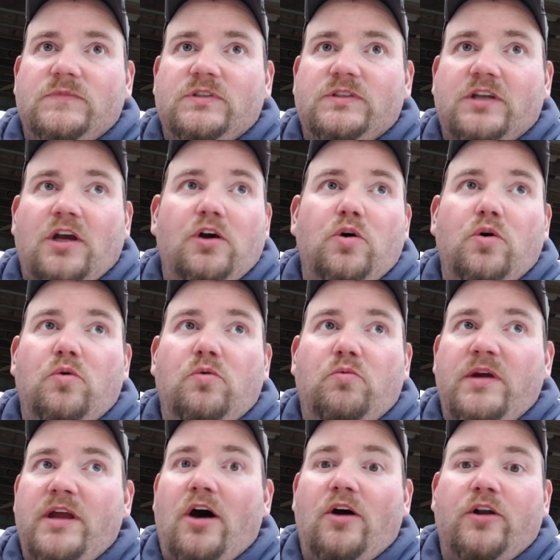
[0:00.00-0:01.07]
So
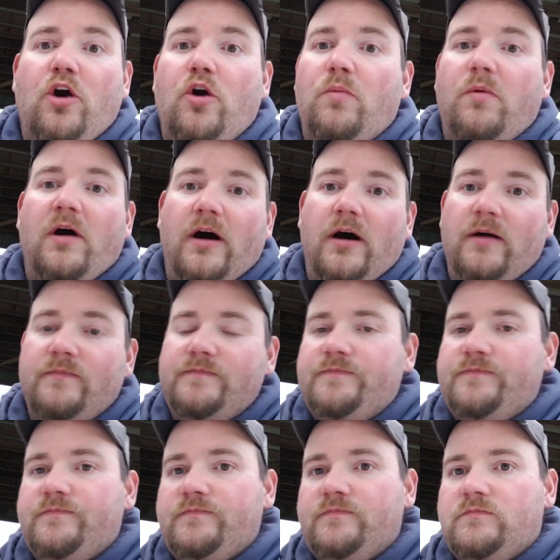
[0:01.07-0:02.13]
we all know
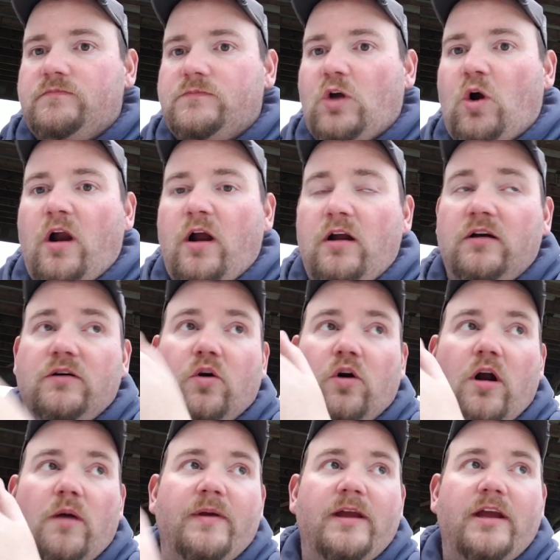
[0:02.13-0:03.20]

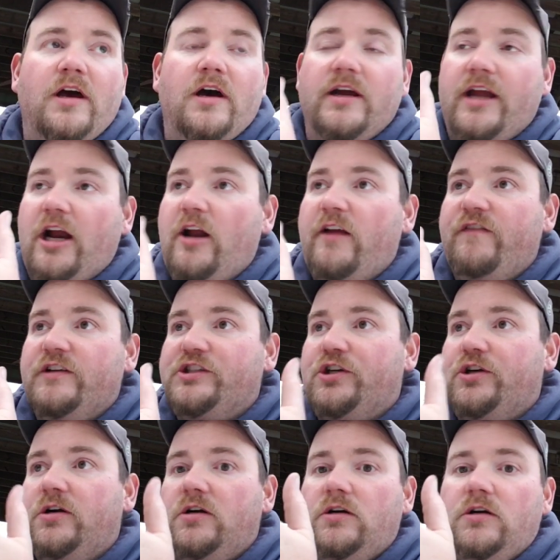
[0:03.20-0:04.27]
R.I.P. Carrie
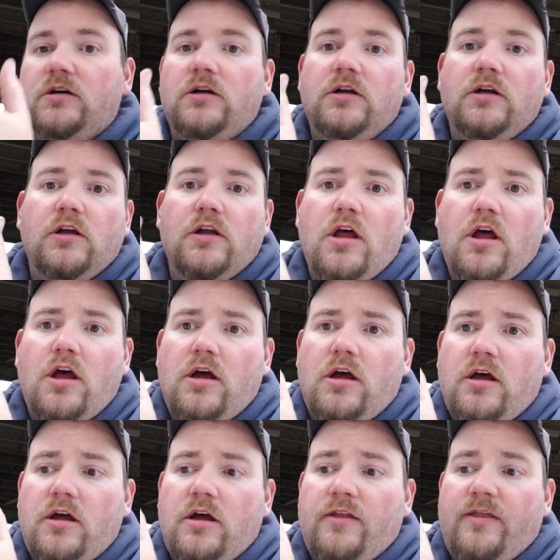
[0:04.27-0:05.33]
Fisher,
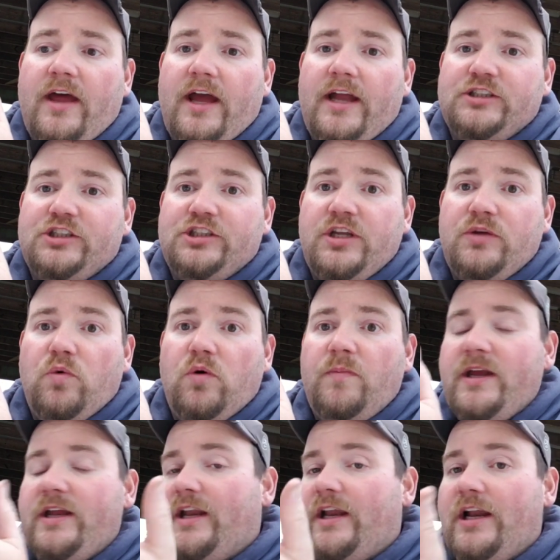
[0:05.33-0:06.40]
that she will
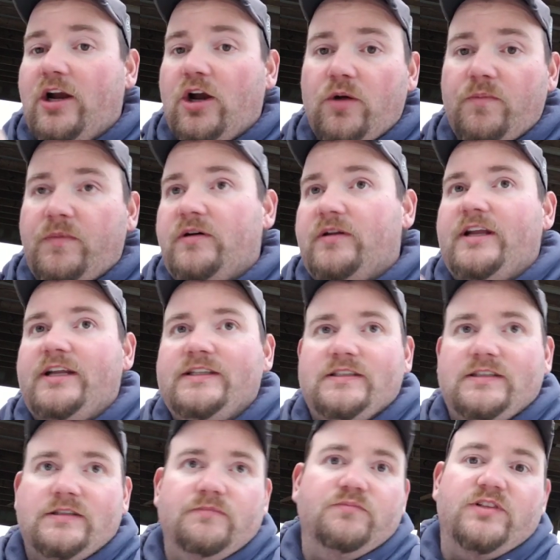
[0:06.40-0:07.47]
be in here, but it's
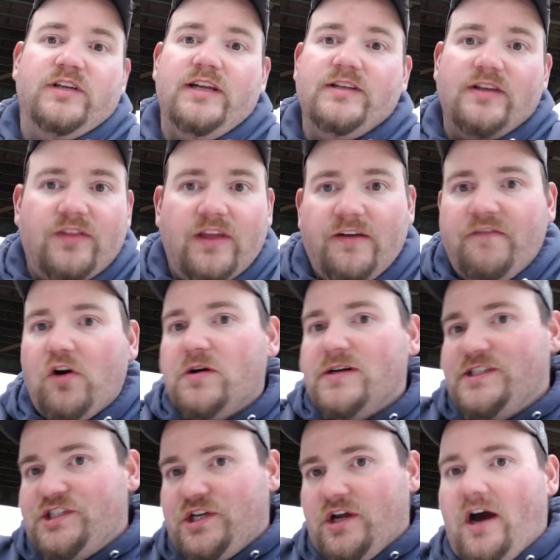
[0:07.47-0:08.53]
some scenes that they've
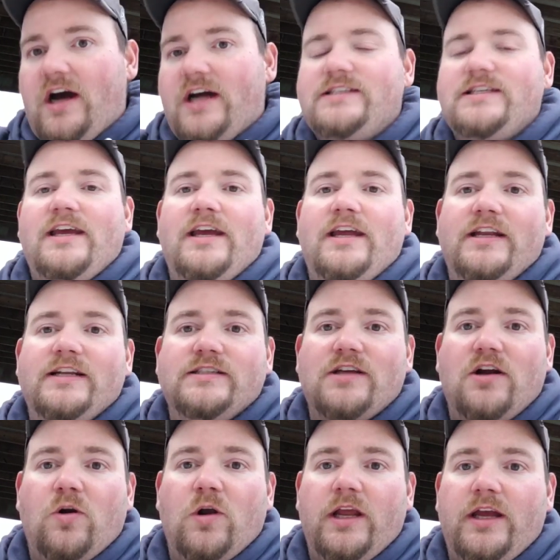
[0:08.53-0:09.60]
already shot, and it's
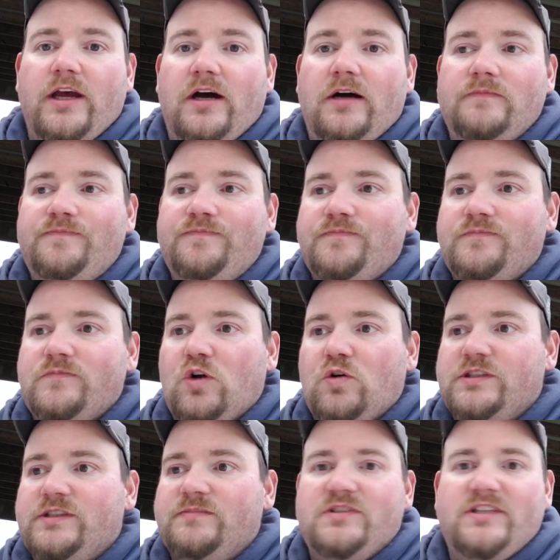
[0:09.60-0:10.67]
already
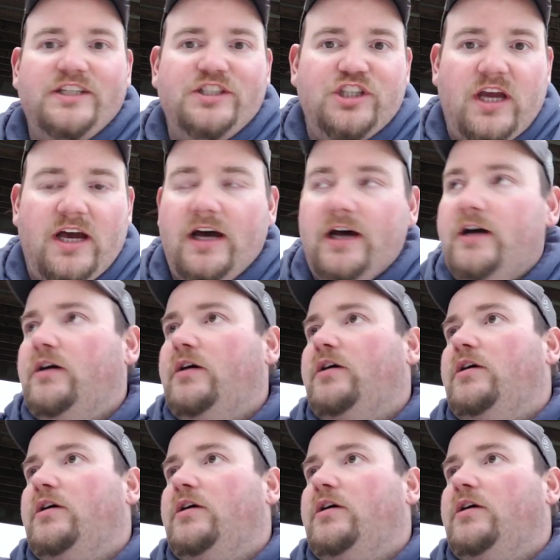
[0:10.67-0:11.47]
or some CGI.